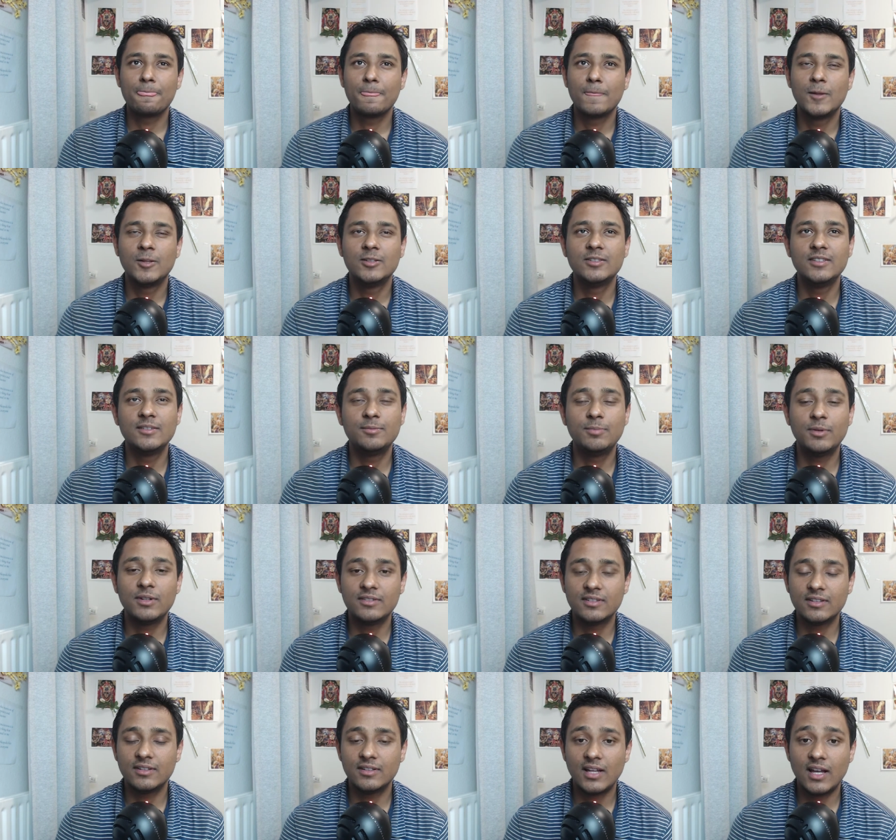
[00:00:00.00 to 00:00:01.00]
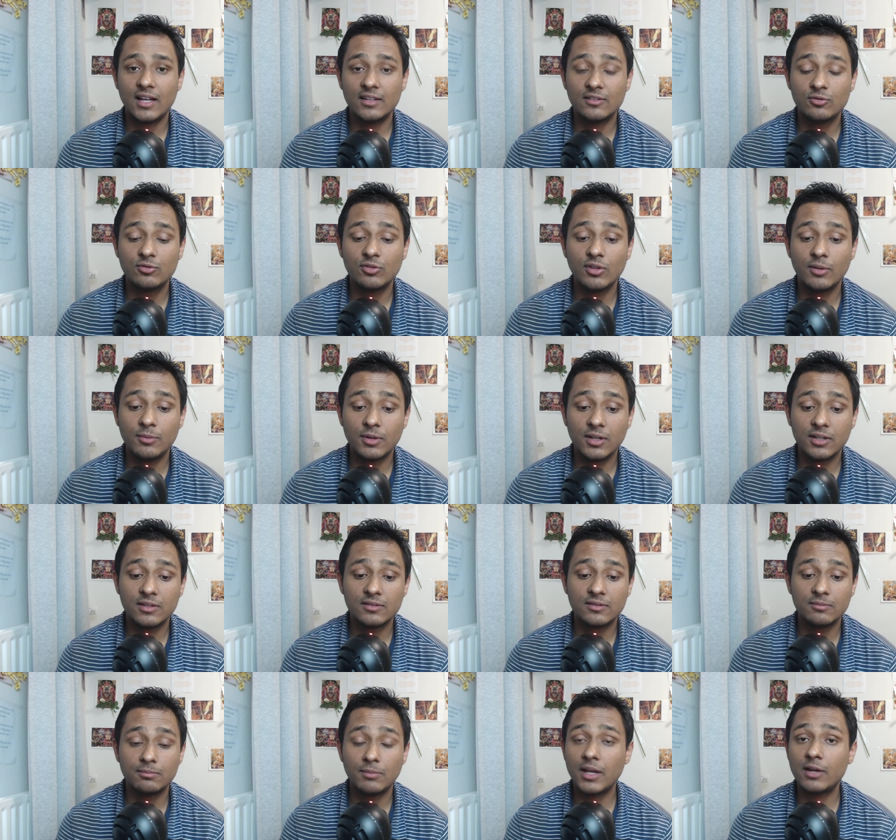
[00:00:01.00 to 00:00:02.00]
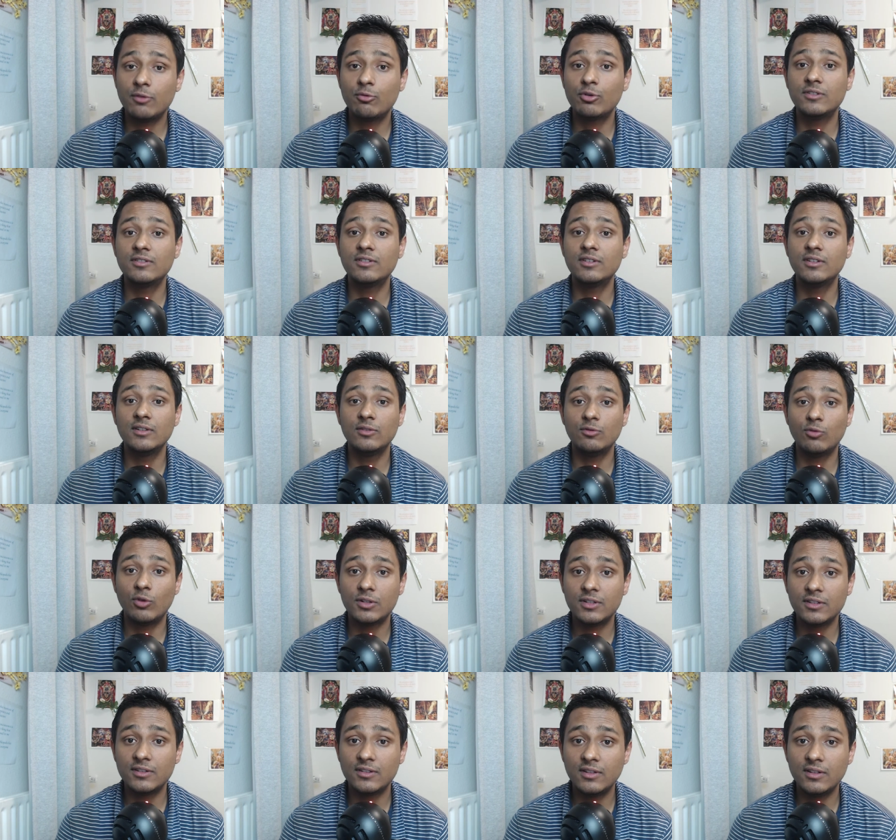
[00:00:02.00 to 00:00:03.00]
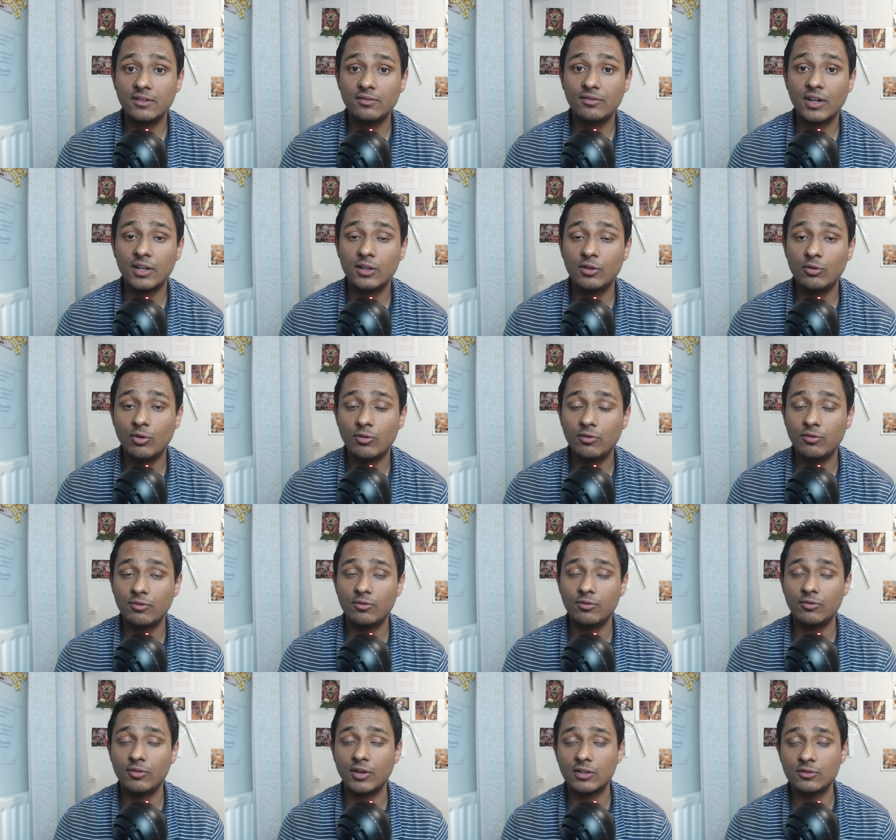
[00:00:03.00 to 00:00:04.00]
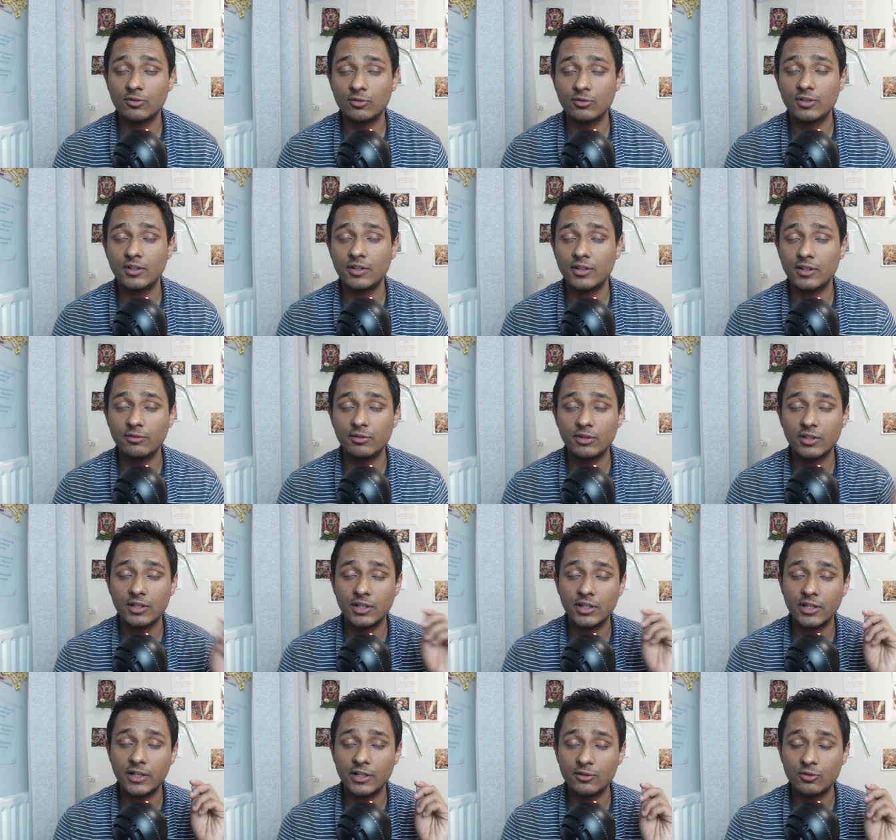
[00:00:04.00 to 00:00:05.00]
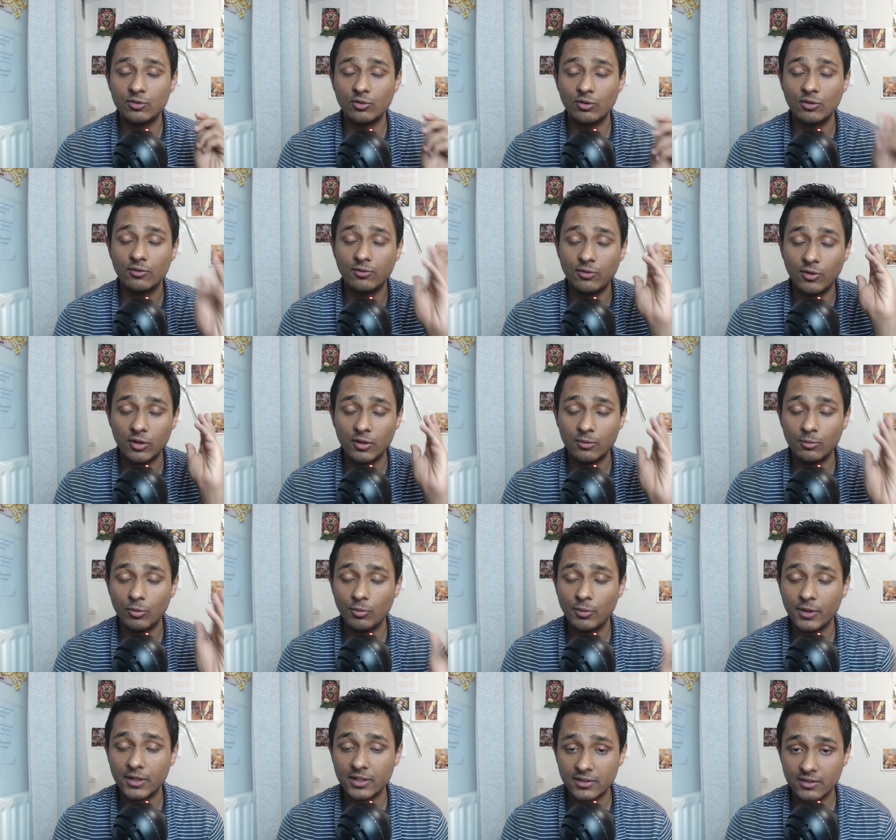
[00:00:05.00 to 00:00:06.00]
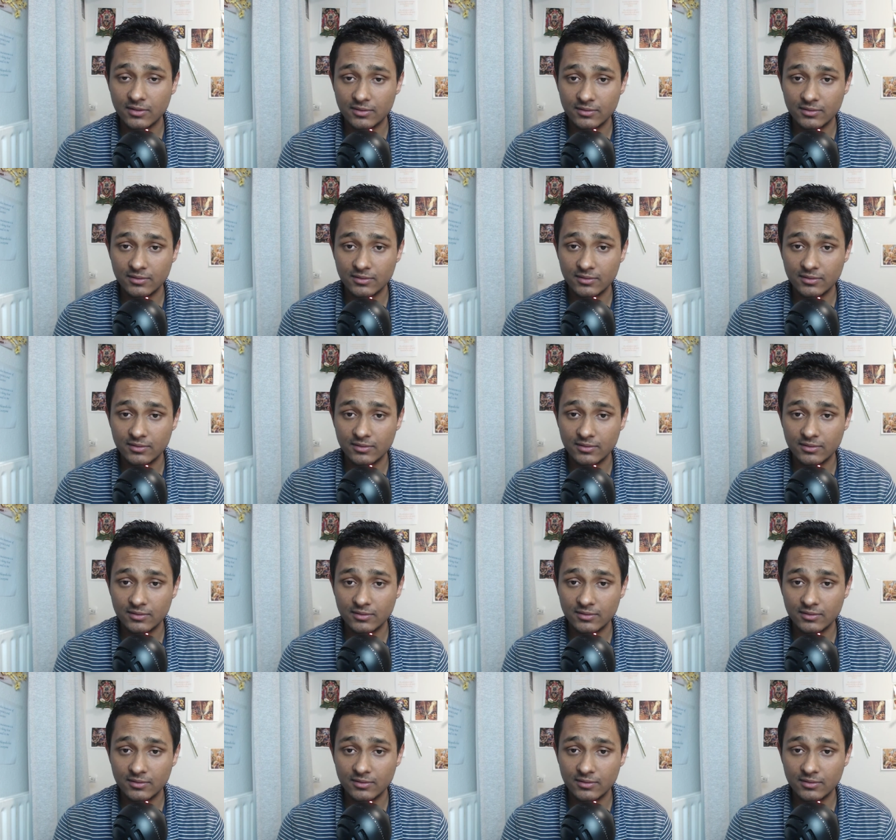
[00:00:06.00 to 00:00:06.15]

this person asked to Yamaraj, My question is, what is the value of associating with a great soul for a moment?